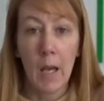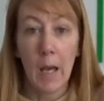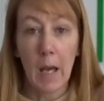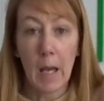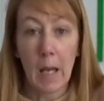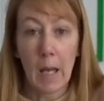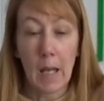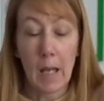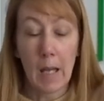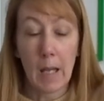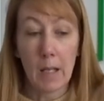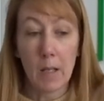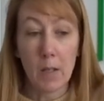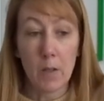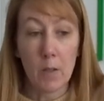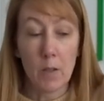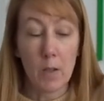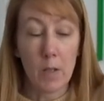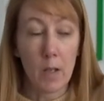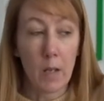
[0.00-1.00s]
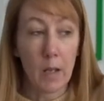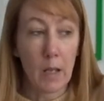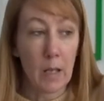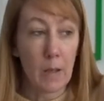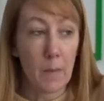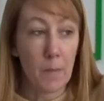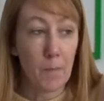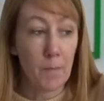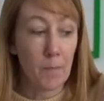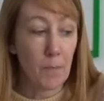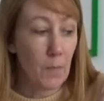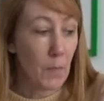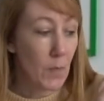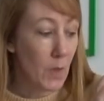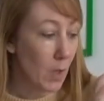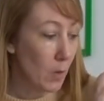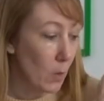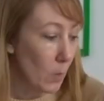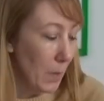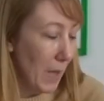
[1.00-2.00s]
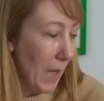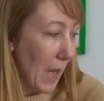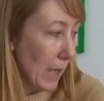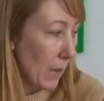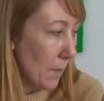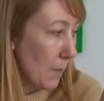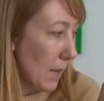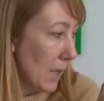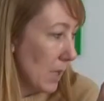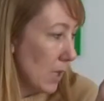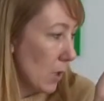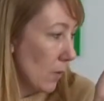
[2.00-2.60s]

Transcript: and done all my admin.